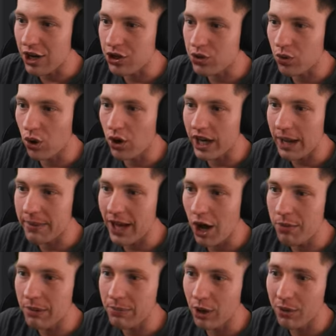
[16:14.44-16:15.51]
and a draw coming
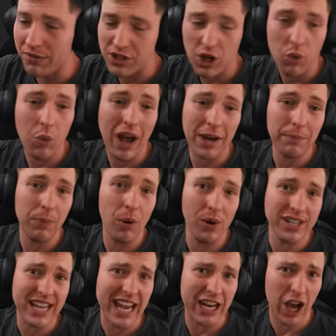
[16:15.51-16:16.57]
home at Bournemouth. So 1
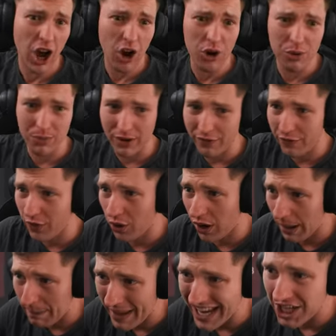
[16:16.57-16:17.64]
point at home
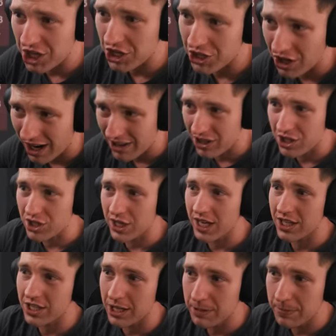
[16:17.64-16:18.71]
for Manchester United this
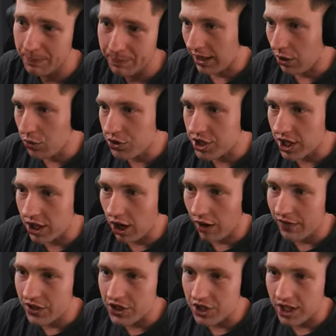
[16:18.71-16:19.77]
season. Luton,
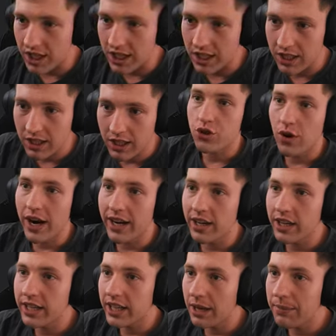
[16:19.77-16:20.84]
obviously,
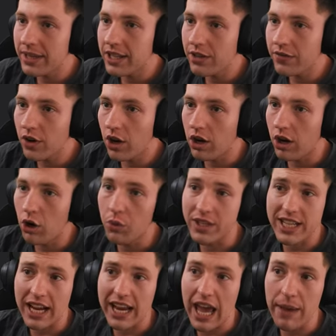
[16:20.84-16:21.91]
struggling. I mean, they've got... Oh,
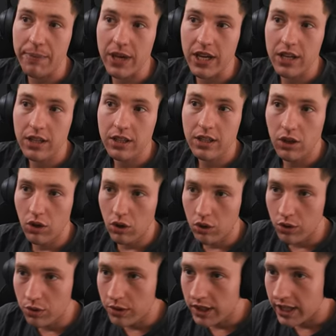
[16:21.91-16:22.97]
he's unhappy.
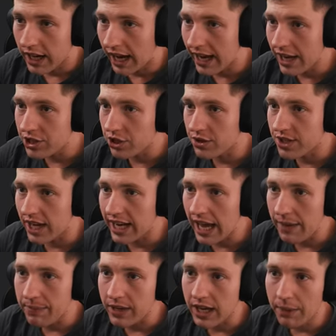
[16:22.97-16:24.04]
Oh, Garnacho's
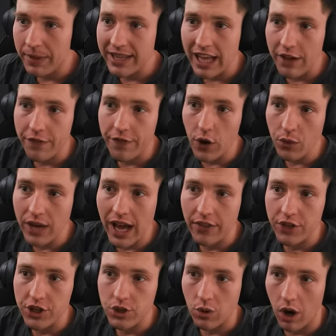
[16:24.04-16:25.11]
unhappy. I mean, they filled
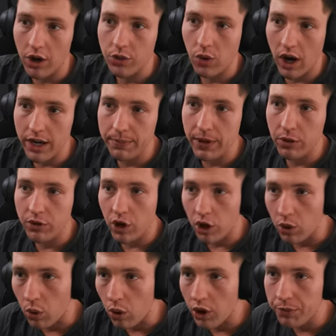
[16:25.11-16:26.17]
out the squad quite a bit. We've
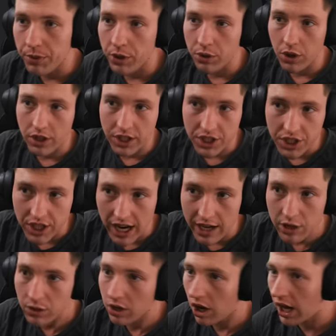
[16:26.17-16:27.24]
got Højbjerg, got
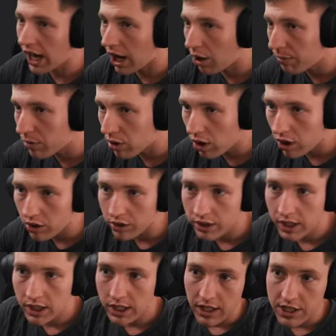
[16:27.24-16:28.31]
Castagne, got Almiron.
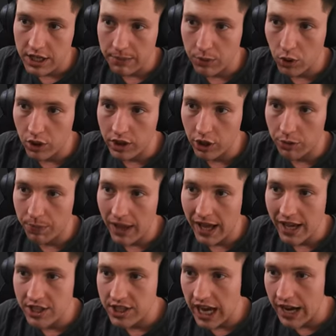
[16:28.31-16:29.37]
There's some good little
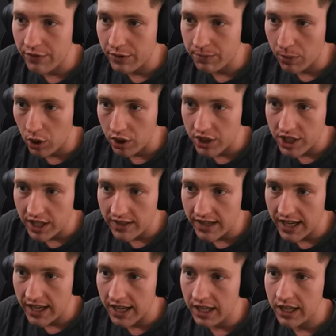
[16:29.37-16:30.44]
players. David Brooks in
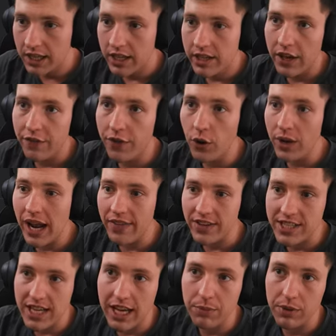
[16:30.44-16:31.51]
there. So they filled out
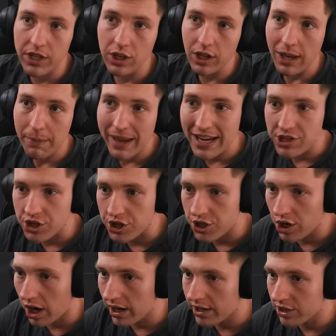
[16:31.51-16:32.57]
the team. We can look at
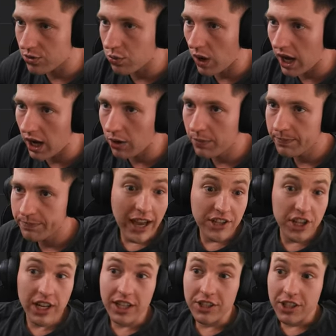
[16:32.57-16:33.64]
Manchester United as well. They
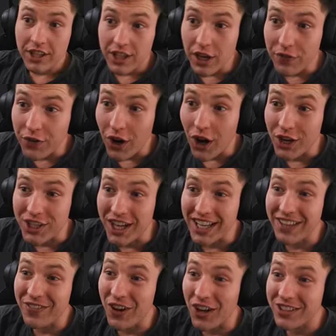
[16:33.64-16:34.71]
didn't. They've
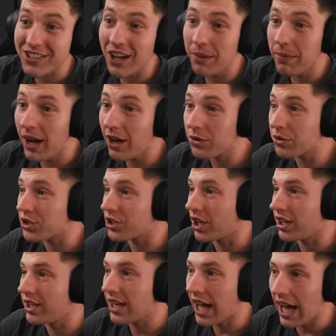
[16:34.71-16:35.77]
got Tom
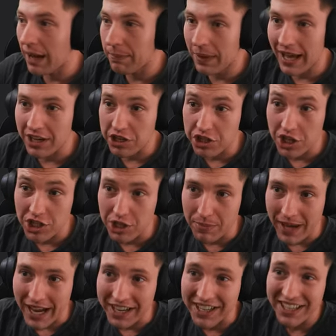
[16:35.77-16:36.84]
Huddleston playing
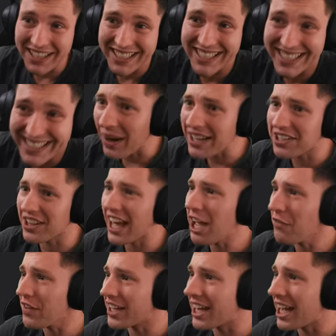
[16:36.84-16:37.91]
centre-back. Wait, do they
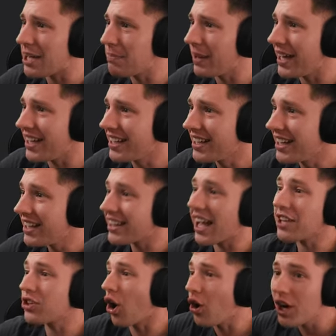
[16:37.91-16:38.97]
have a keeper?
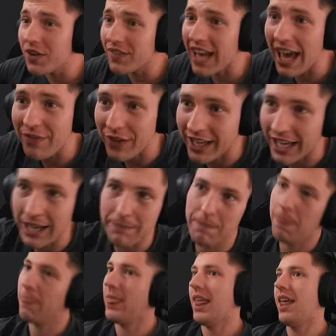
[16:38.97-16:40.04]
They don't even have a keeper.